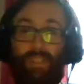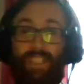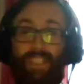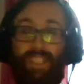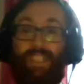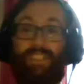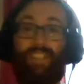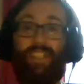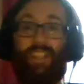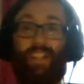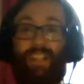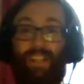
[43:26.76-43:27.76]
until its
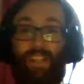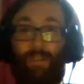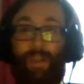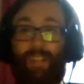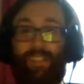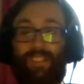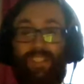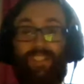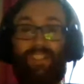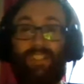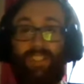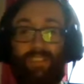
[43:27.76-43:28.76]
horrendous
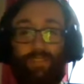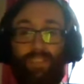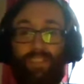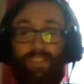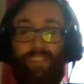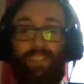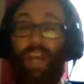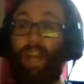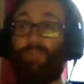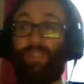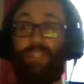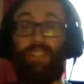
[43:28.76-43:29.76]
conclusion was
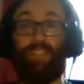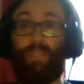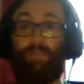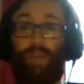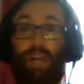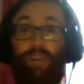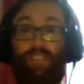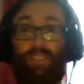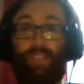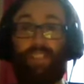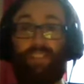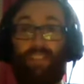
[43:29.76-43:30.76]
absolutely marvellous. I
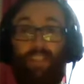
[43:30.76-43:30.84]
mean,